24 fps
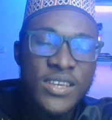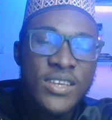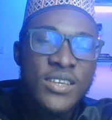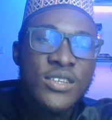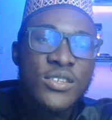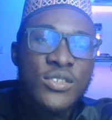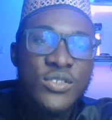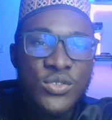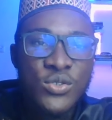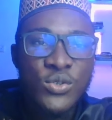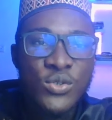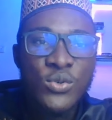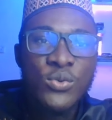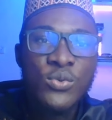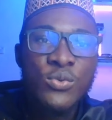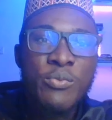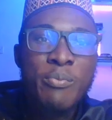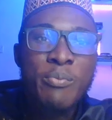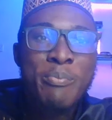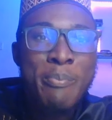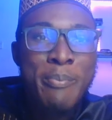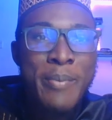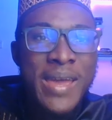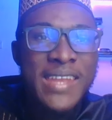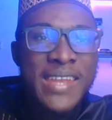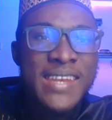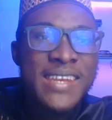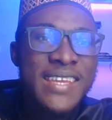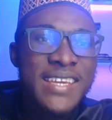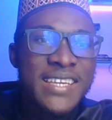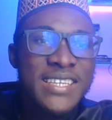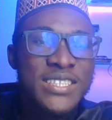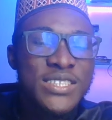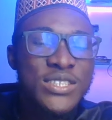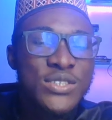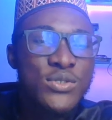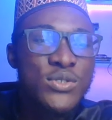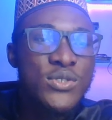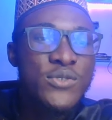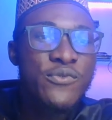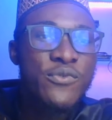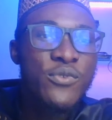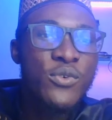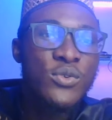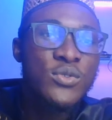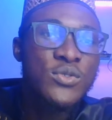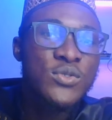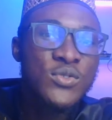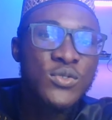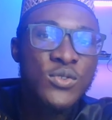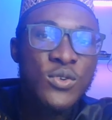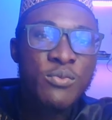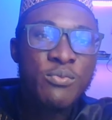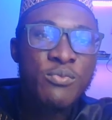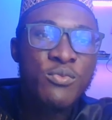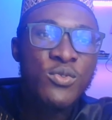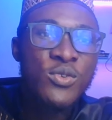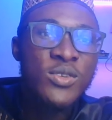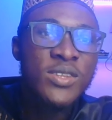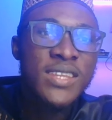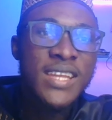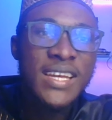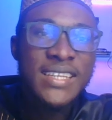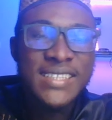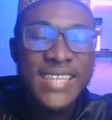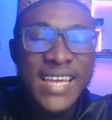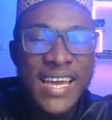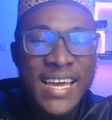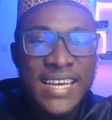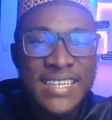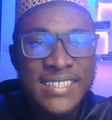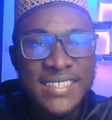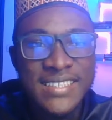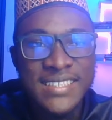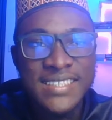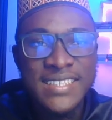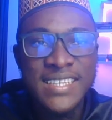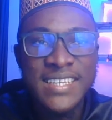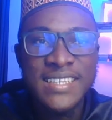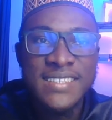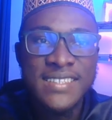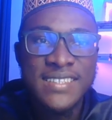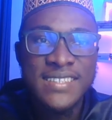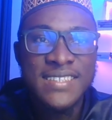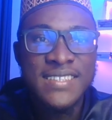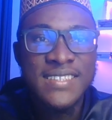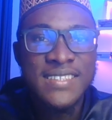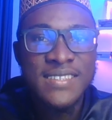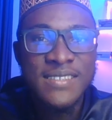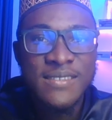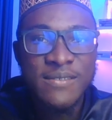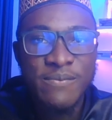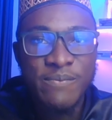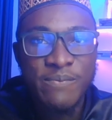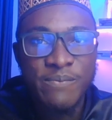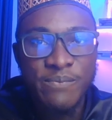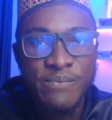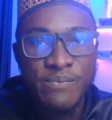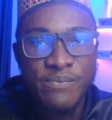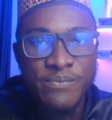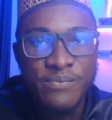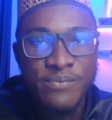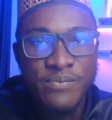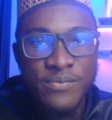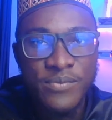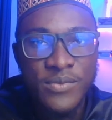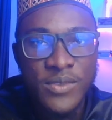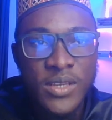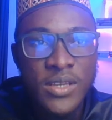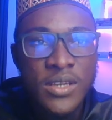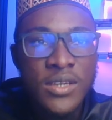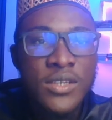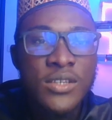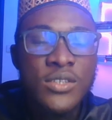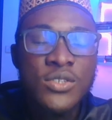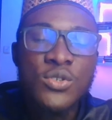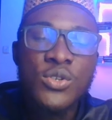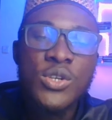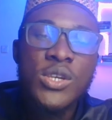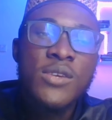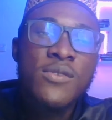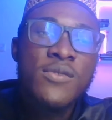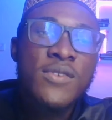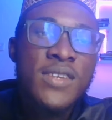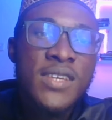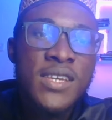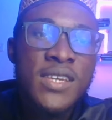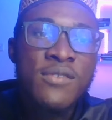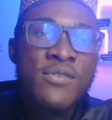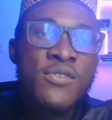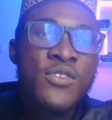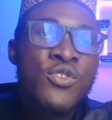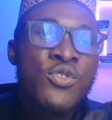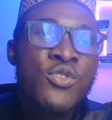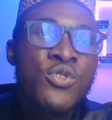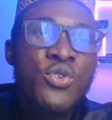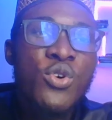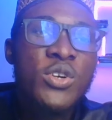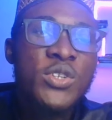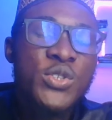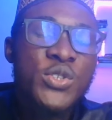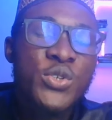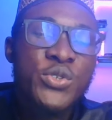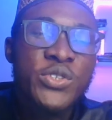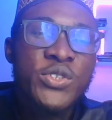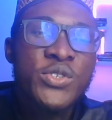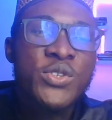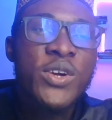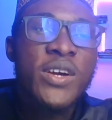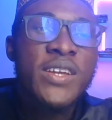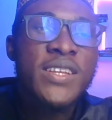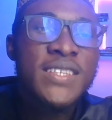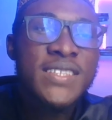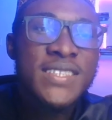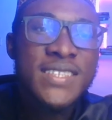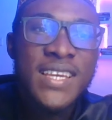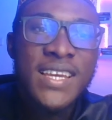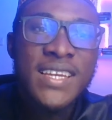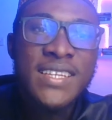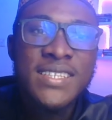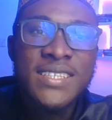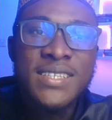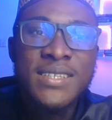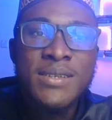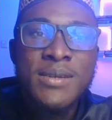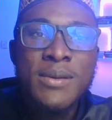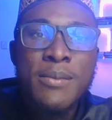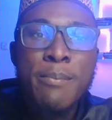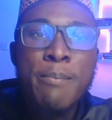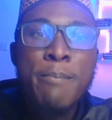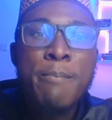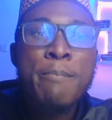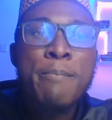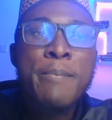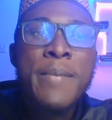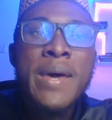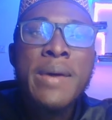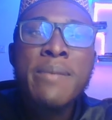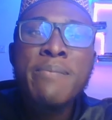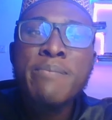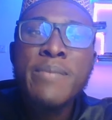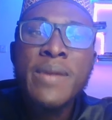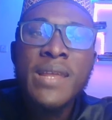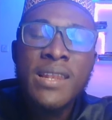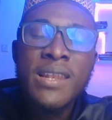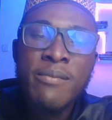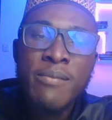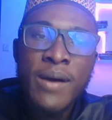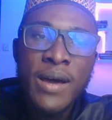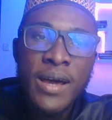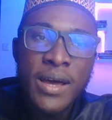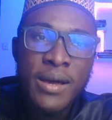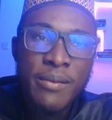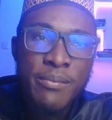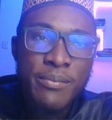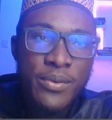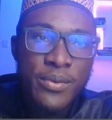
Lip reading: So man is used for someone that has sense. So if you knocked on the door and they said man bilbab,